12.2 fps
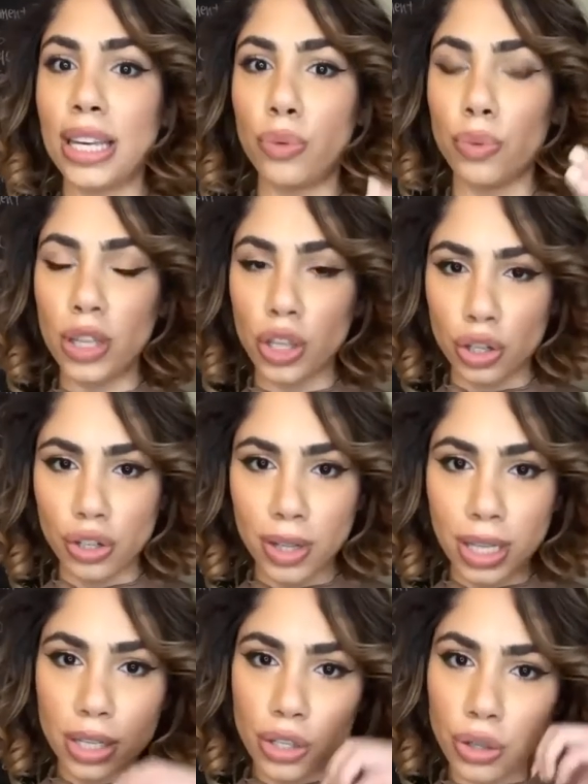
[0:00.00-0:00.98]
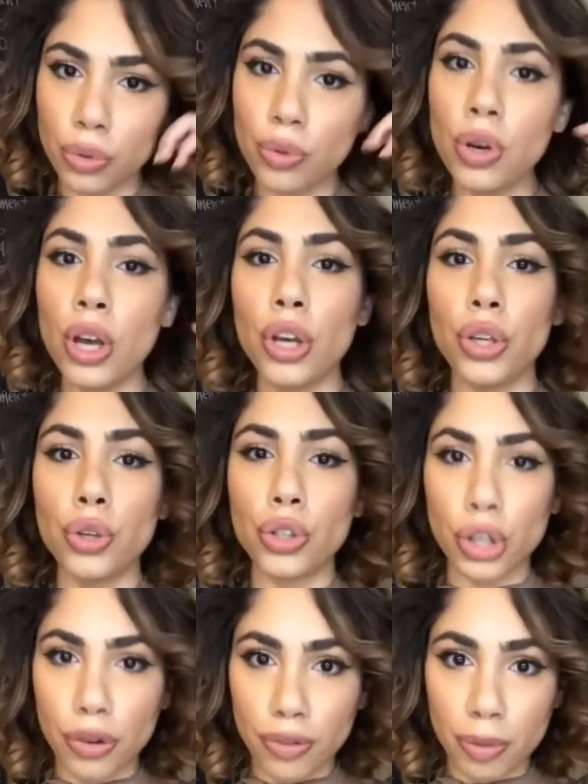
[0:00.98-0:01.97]
we usually do. You
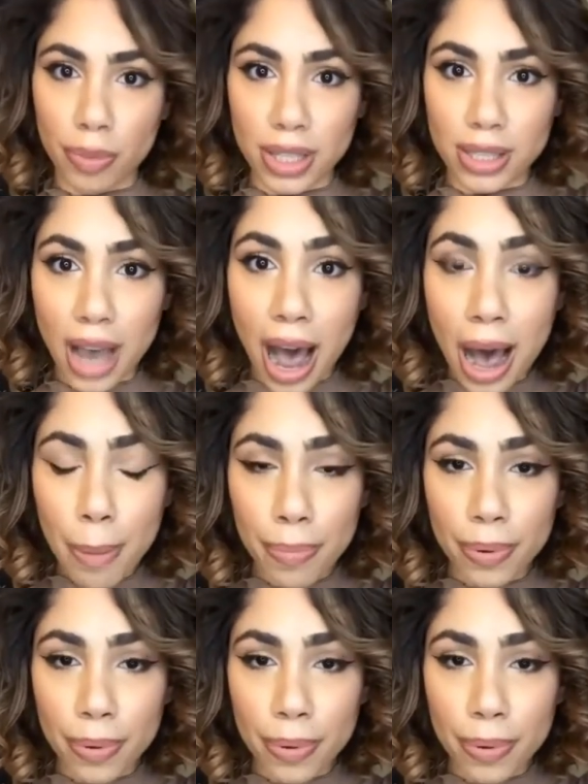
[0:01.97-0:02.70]
start from the top